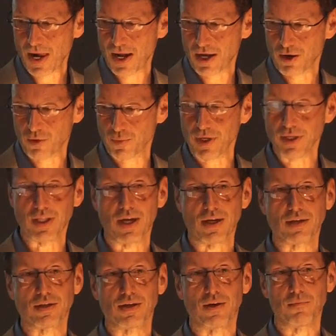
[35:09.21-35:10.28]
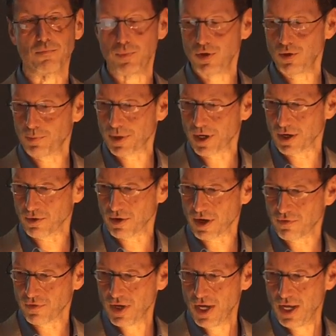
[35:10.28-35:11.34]
And I'll read that uh, middle
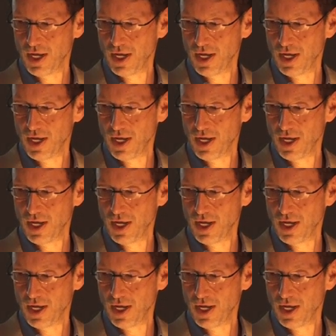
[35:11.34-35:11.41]
paragraph.